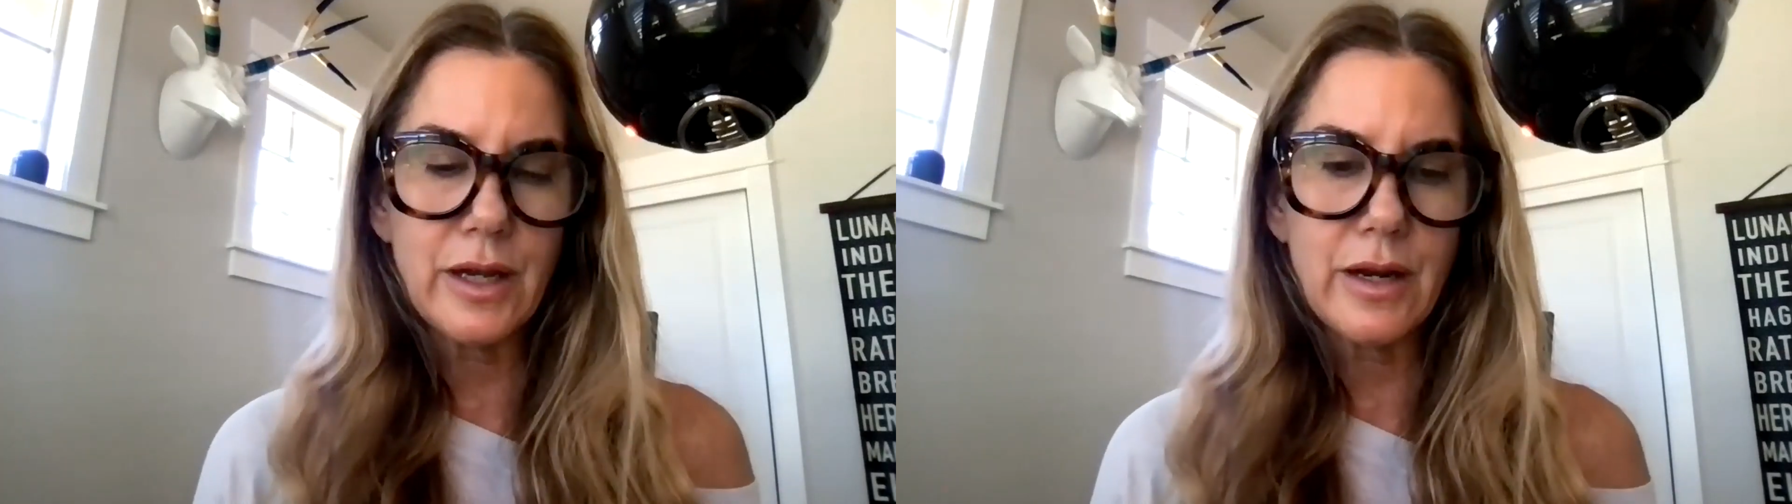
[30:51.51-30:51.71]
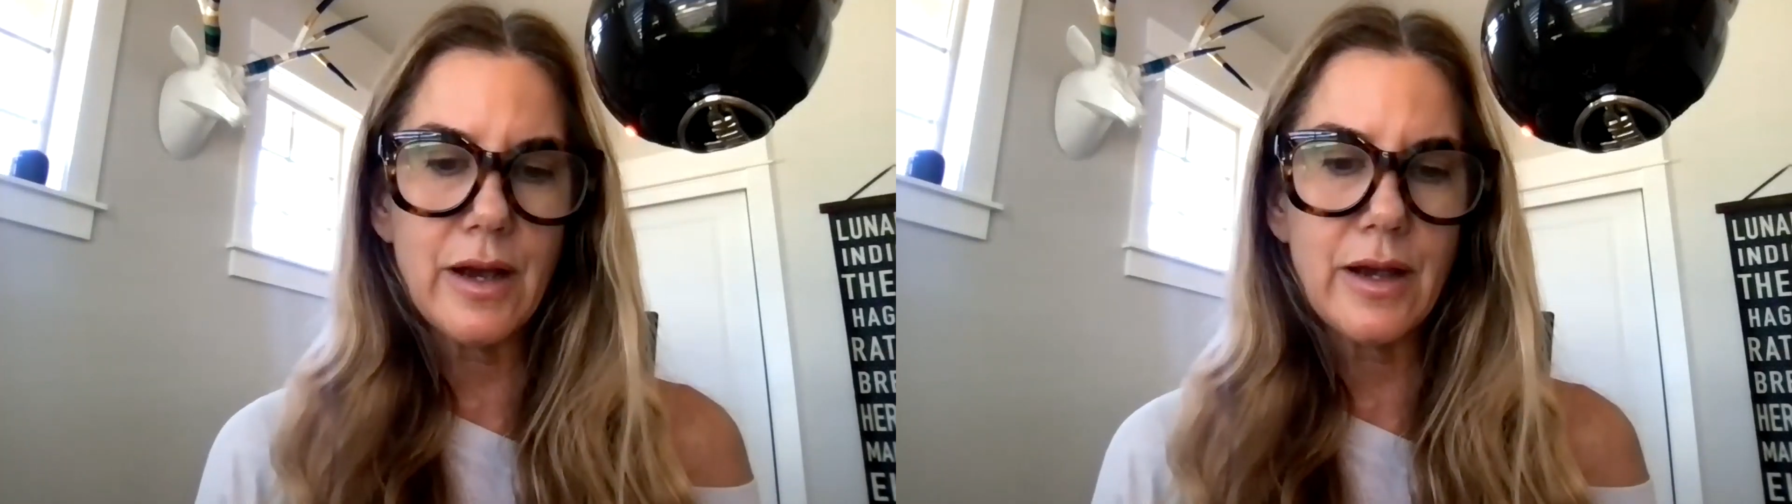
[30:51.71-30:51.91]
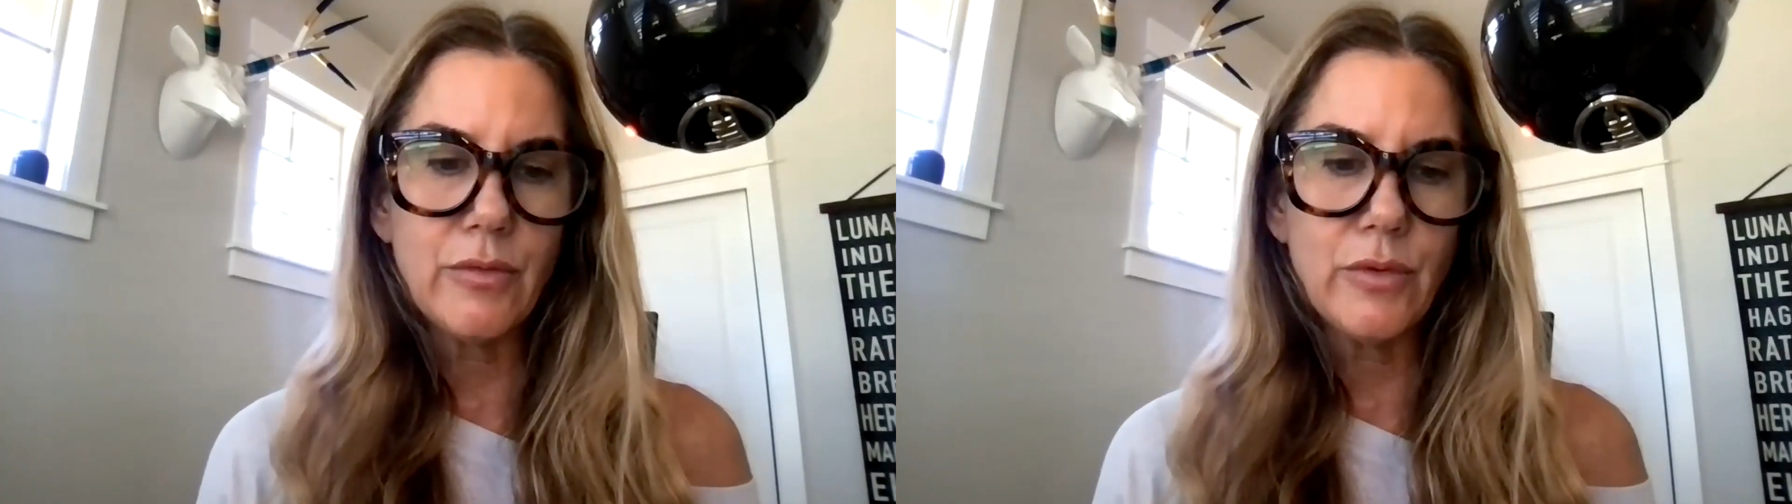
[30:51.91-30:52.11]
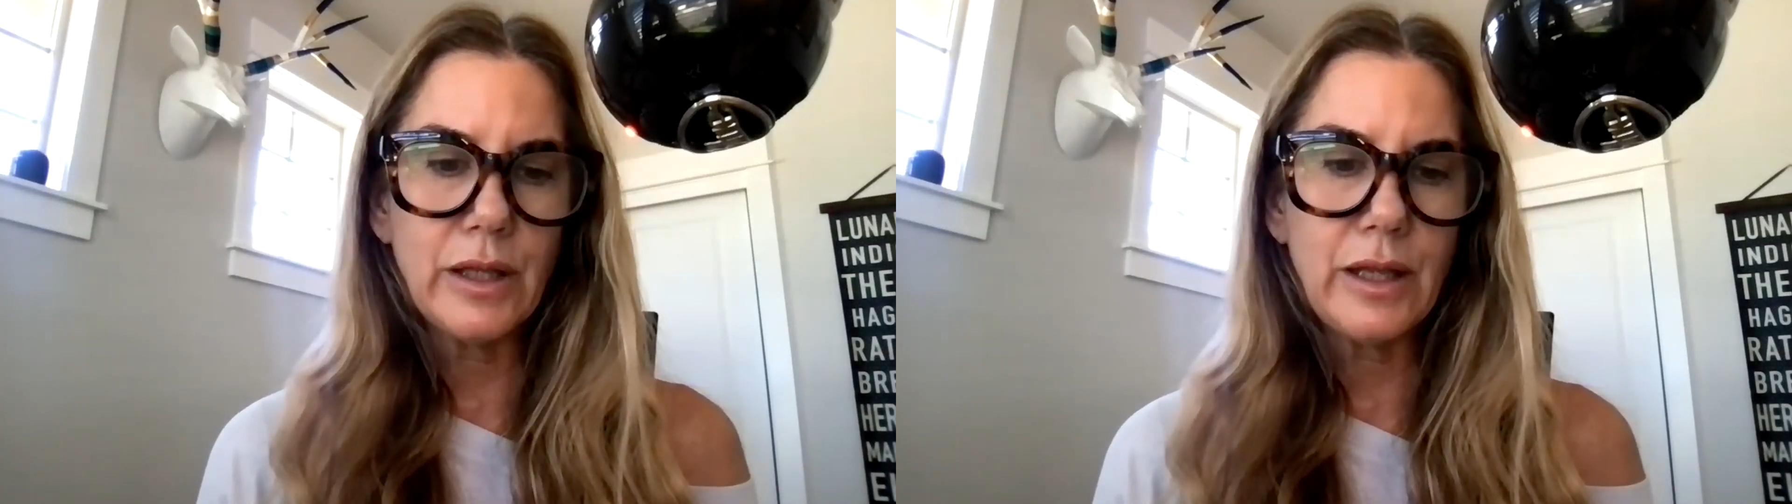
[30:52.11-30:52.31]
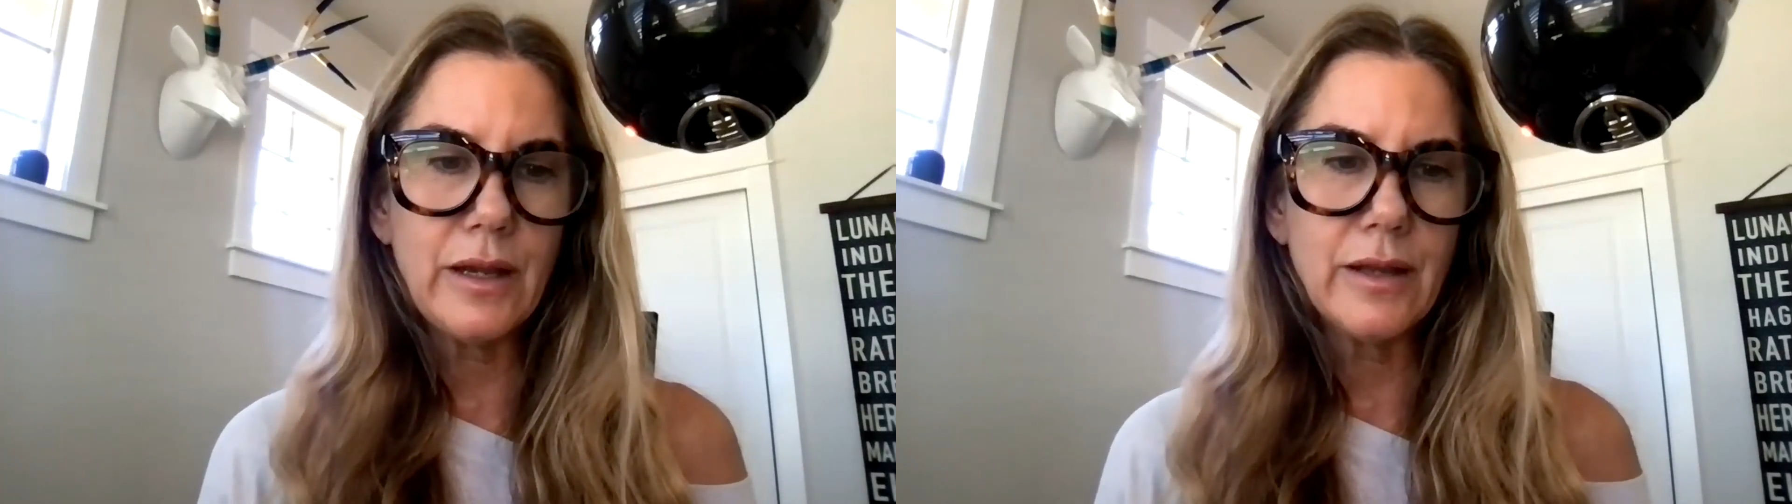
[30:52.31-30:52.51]
And
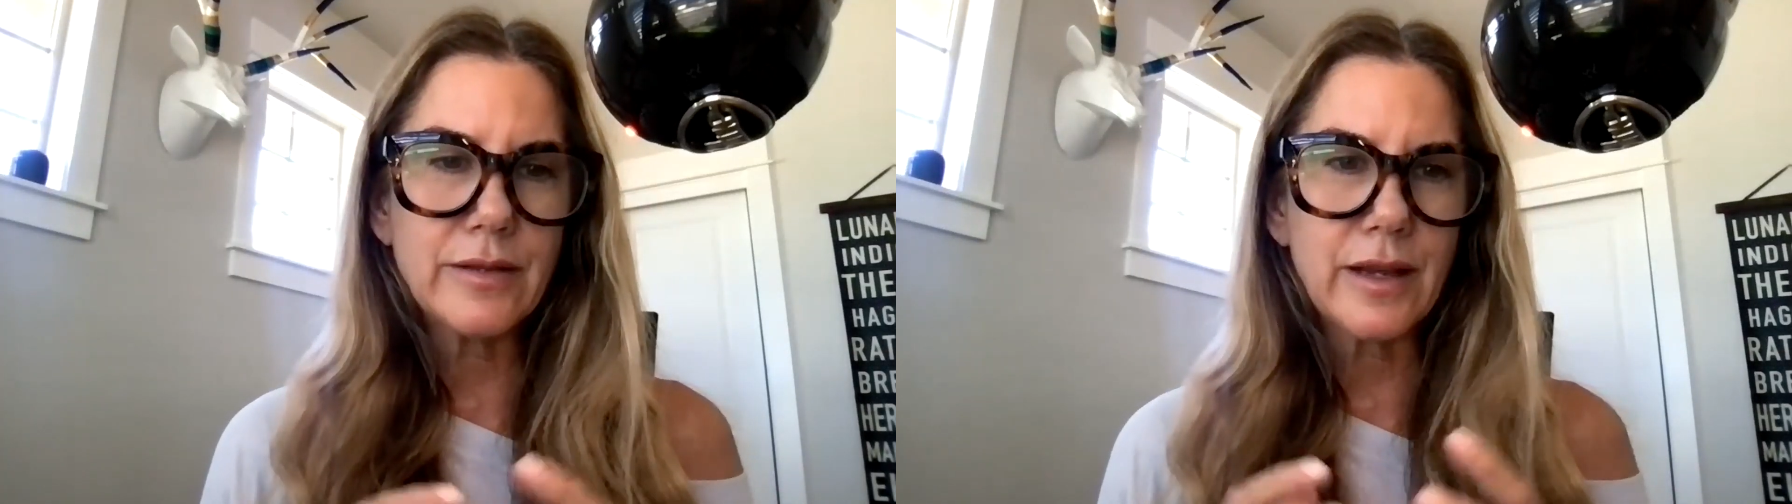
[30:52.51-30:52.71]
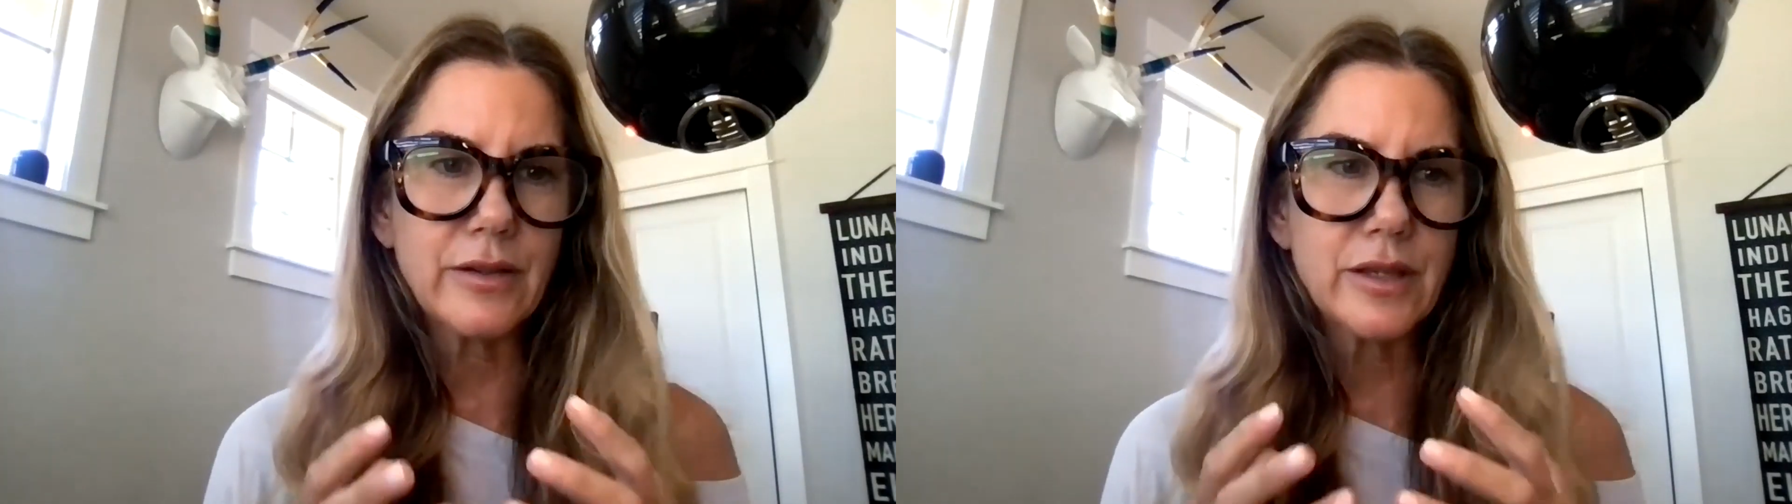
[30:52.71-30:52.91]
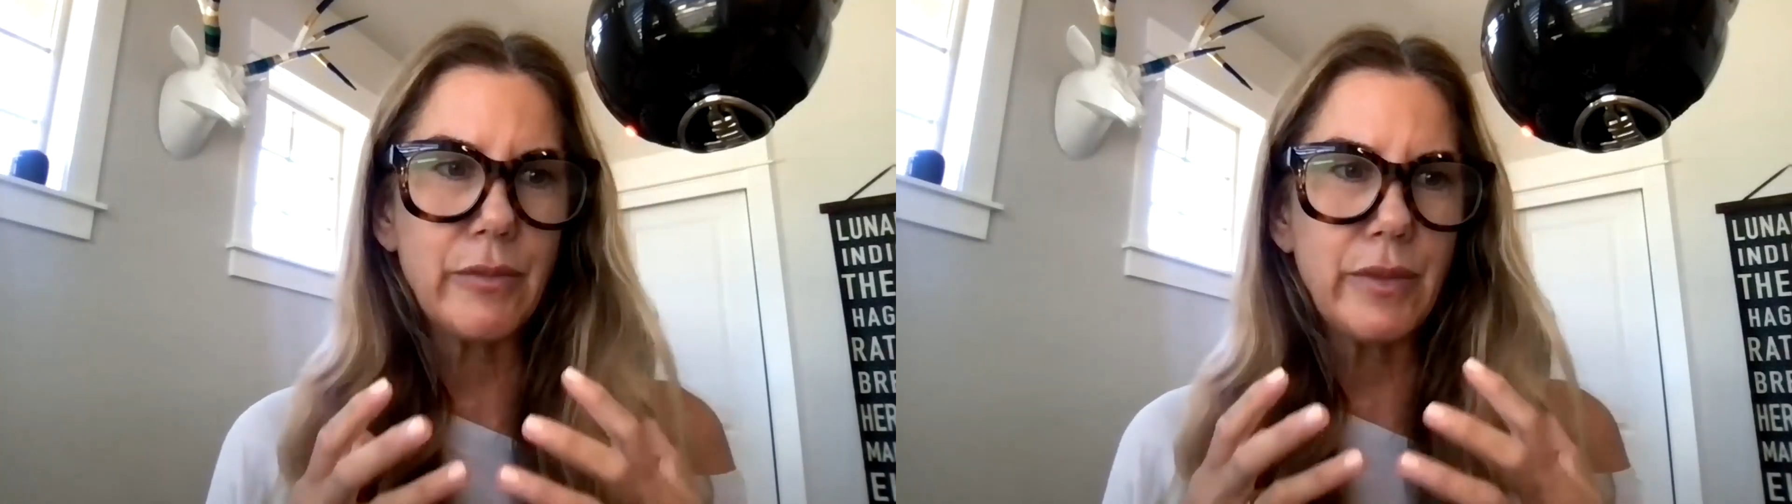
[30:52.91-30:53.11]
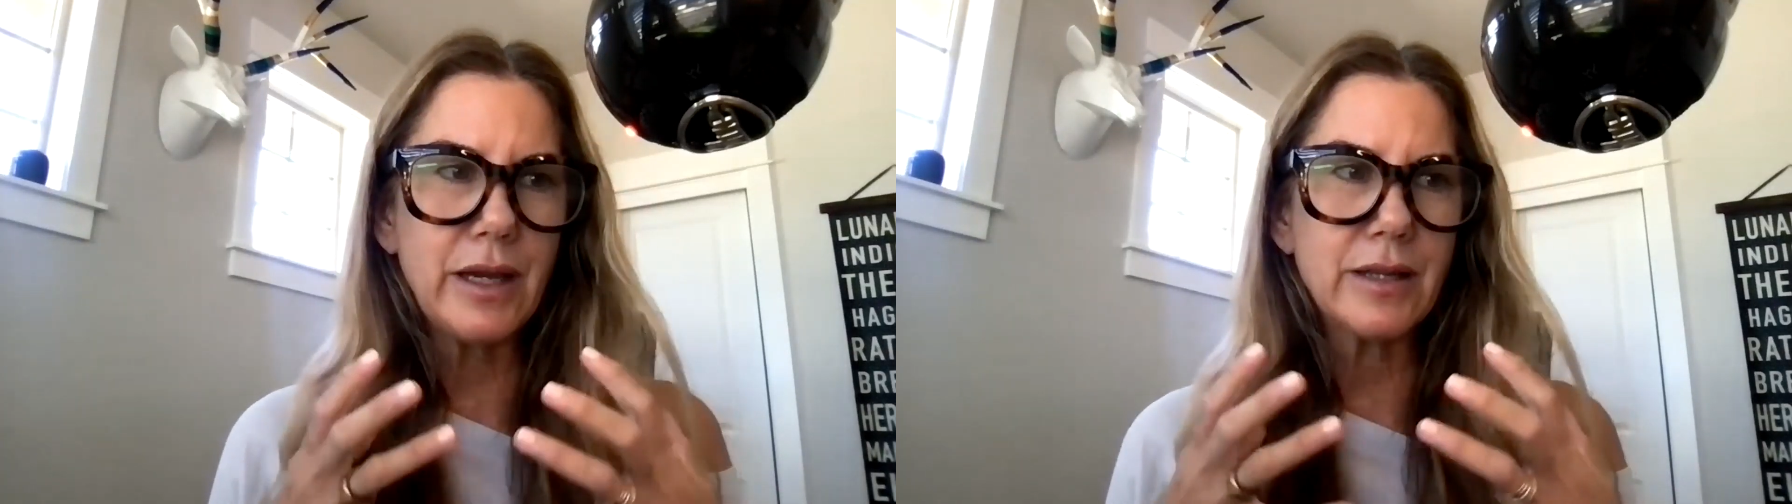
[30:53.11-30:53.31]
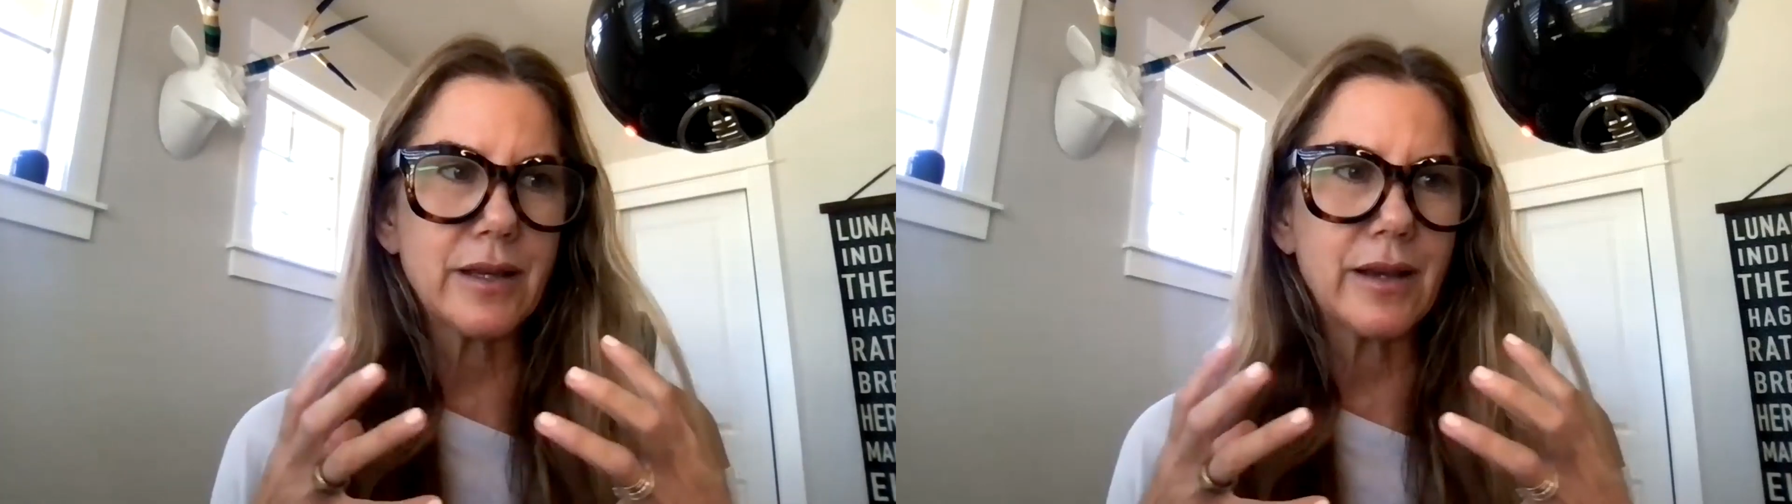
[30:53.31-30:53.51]
to
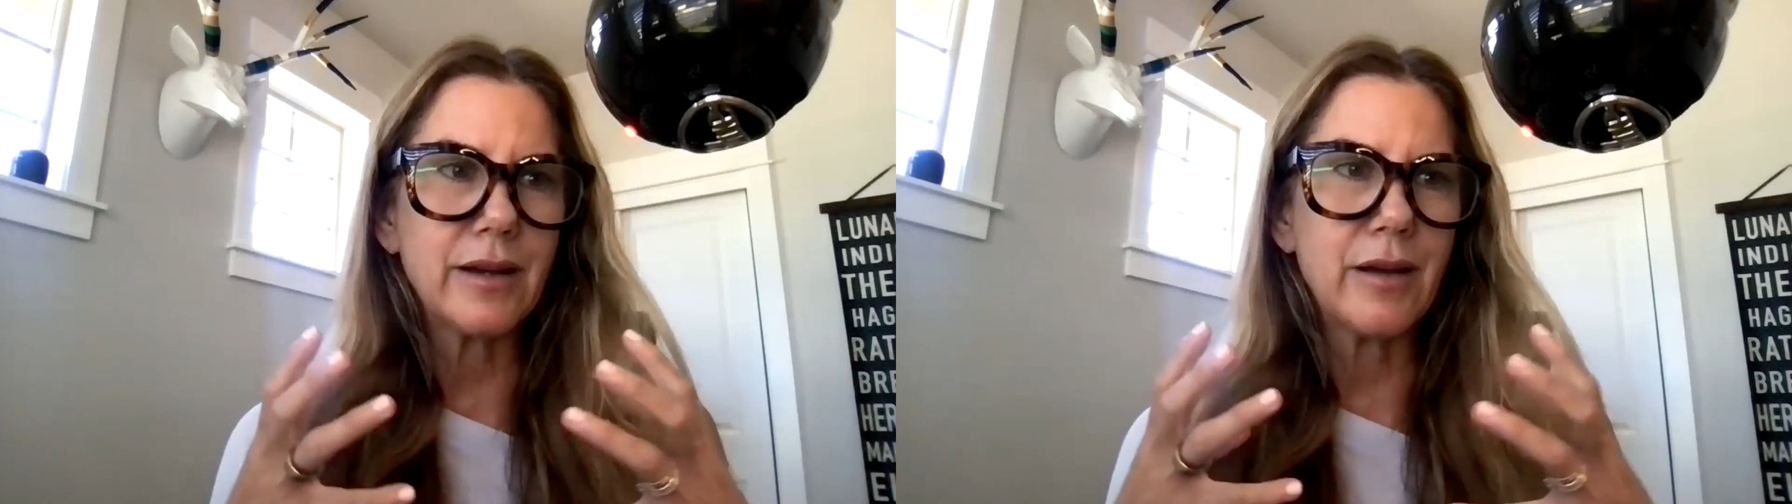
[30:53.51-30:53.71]
me, it's like,